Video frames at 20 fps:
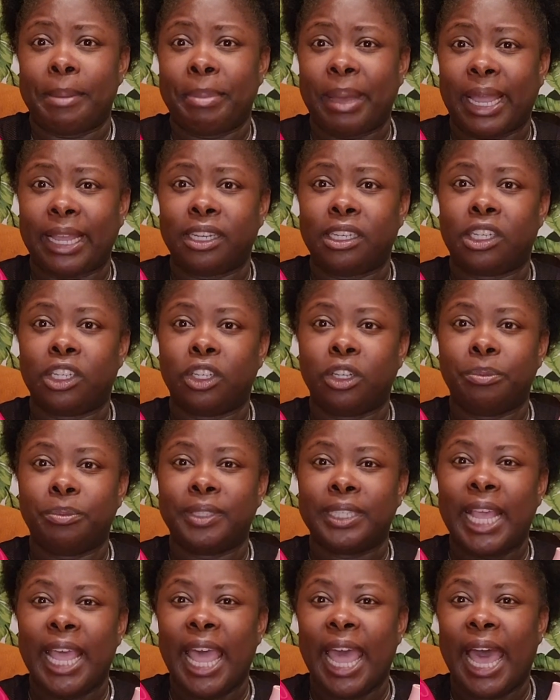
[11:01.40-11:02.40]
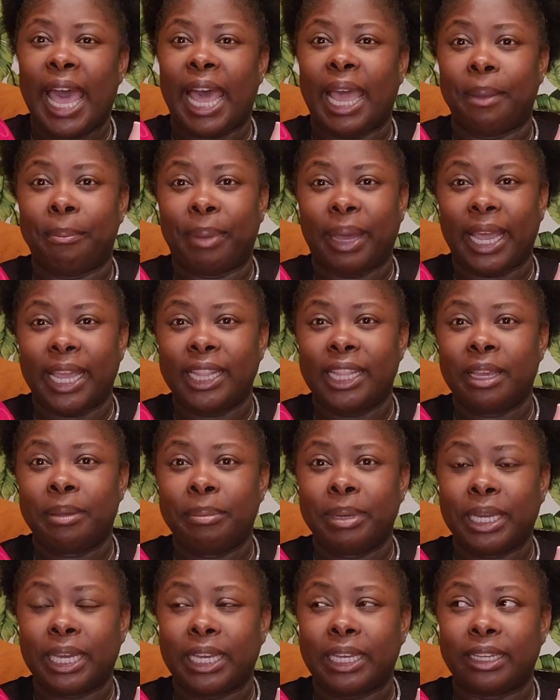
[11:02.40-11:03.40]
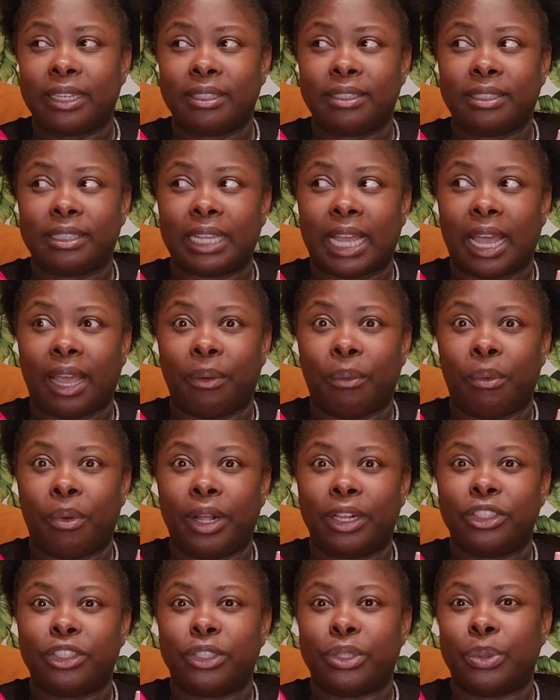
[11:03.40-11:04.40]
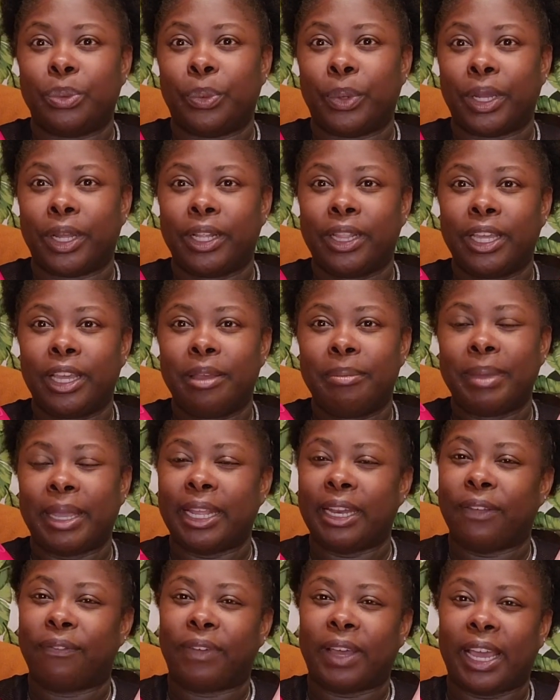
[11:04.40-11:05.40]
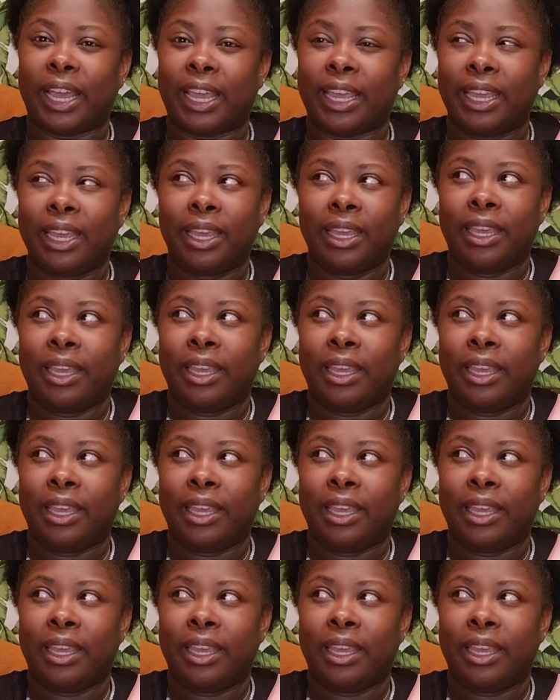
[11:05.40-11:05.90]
I buy dupes, I buy them because I want to wear them. And if I